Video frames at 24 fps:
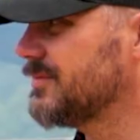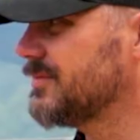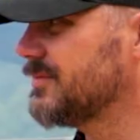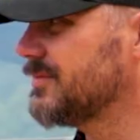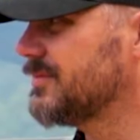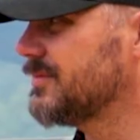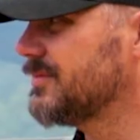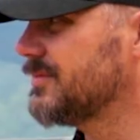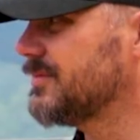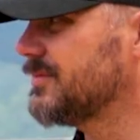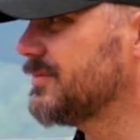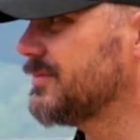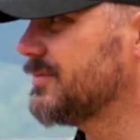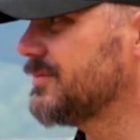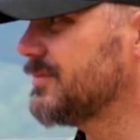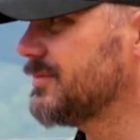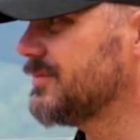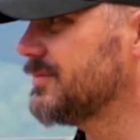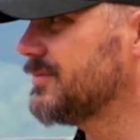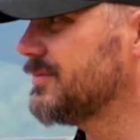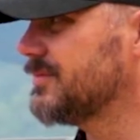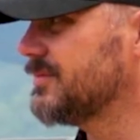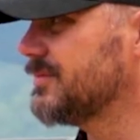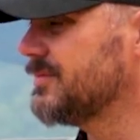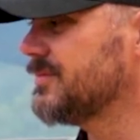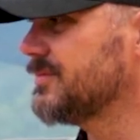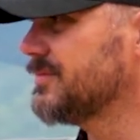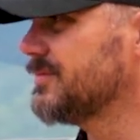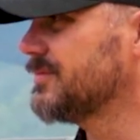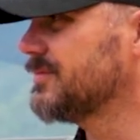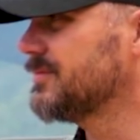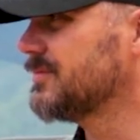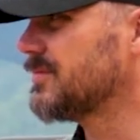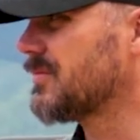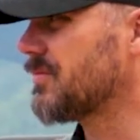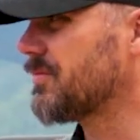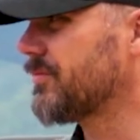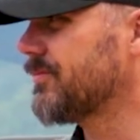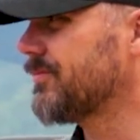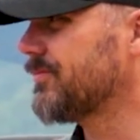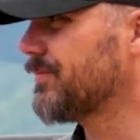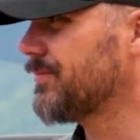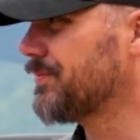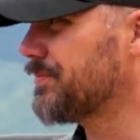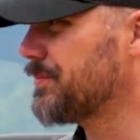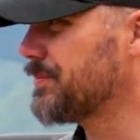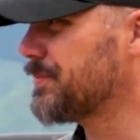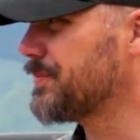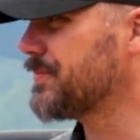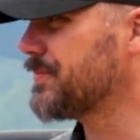(silent)